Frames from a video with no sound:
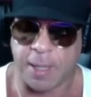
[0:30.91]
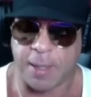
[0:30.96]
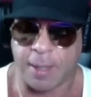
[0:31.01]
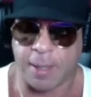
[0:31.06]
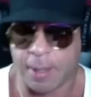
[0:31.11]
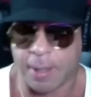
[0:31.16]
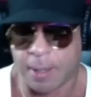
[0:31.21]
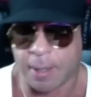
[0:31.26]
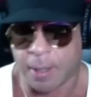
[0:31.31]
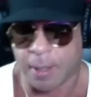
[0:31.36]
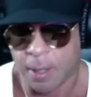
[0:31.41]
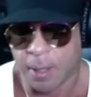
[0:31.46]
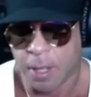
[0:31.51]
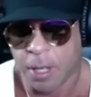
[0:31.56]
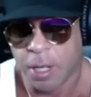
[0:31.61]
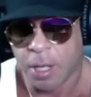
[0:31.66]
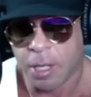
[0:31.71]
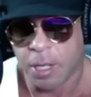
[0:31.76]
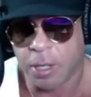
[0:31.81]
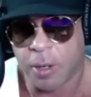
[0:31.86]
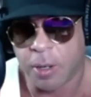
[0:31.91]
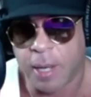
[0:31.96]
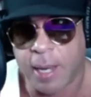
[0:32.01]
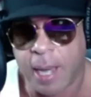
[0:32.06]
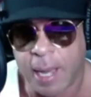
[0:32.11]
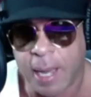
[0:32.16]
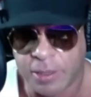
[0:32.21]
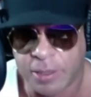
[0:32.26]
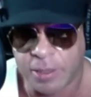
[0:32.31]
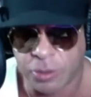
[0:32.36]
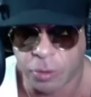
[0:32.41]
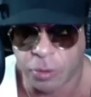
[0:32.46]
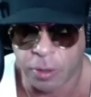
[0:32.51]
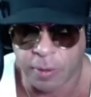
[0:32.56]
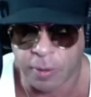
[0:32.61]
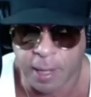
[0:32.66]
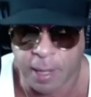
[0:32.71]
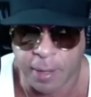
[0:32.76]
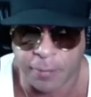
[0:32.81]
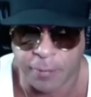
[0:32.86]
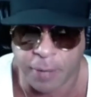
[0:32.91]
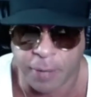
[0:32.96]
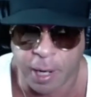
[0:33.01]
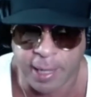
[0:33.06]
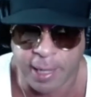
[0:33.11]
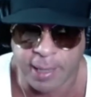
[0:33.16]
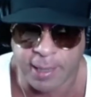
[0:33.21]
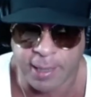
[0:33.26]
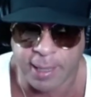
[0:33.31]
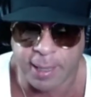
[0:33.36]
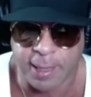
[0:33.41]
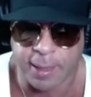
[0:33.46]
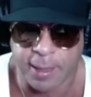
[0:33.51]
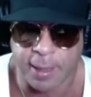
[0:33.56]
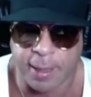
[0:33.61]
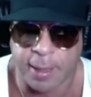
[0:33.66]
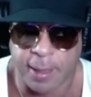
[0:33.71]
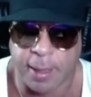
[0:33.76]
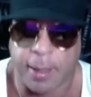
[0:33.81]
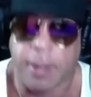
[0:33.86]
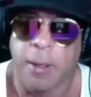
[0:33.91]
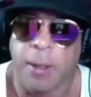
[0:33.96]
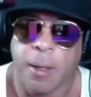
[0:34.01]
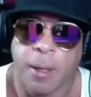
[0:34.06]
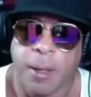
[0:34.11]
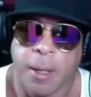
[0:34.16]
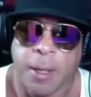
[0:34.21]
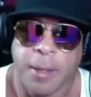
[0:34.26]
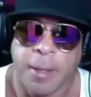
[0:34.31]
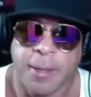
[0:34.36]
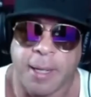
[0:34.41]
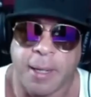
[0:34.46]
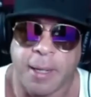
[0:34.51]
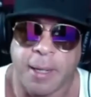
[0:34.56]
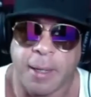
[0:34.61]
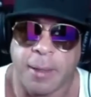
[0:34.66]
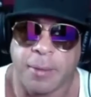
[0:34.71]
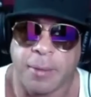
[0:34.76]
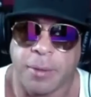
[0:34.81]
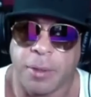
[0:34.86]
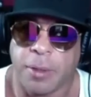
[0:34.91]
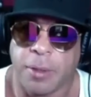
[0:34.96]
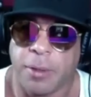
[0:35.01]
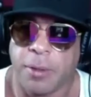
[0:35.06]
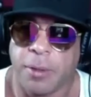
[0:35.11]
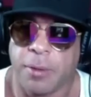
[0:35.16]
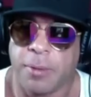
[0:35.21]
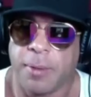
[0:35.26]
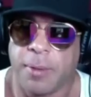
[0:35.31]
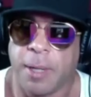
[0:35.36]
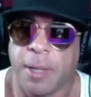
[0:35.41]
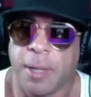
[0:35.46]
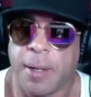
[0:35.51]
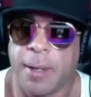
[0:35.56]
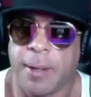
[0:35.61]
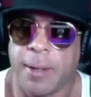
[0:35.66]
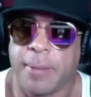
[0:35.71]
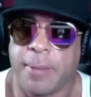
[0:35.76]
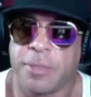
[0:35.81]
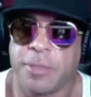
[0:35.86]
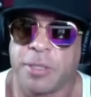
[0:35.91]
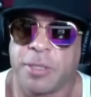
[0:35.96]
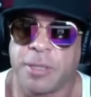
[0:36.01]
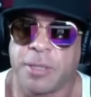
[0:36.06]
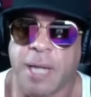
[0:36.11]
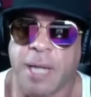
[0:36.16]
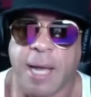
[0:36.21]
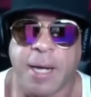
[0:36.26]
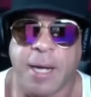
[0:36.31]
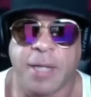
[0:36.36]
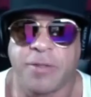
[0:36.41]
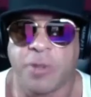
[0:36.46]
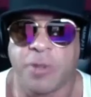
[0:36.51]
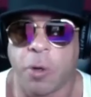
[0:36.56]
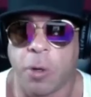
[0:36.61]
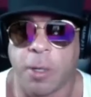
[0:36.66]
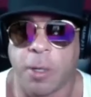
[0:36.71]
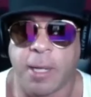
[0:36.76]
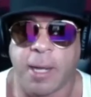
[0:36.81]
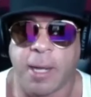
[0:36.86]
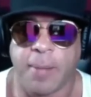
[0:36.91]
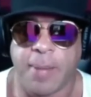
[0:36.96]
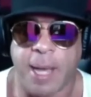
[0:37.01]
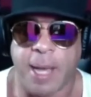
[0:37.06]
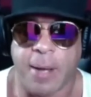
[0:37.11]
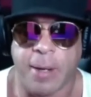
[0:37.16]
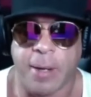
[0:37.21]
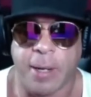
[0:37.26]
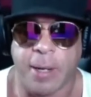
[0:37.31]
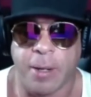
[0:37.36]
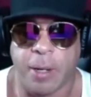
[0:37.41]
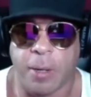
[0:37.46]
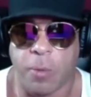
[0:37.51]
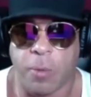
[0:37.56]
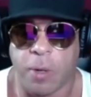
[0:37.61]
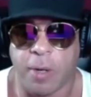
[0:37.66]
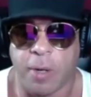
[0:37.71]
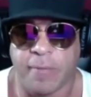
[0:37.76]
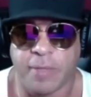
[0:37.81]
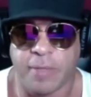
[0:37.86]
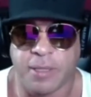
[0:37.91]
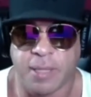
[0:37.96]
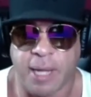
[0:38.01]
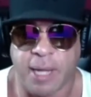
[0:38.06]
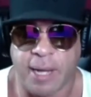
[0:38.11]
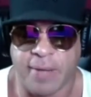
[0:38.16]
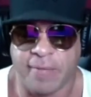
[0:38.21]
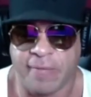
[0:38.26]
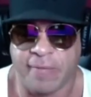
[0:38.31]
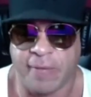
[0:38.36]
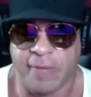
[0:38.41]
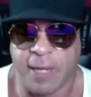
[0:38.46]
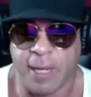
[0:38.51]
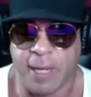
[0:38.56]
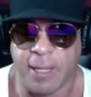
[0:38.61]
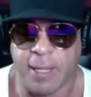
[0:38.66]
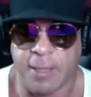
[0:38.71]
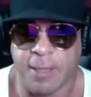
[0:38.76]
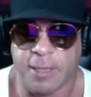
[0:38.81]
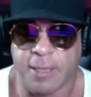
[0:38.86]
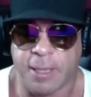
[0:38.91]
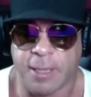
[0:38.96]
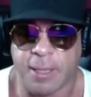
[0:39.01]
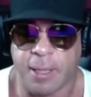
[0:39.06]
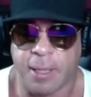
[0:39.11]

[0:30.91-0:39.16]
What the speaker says: I saw Ryan did a little just kind of talking about it on one of his live feeds, and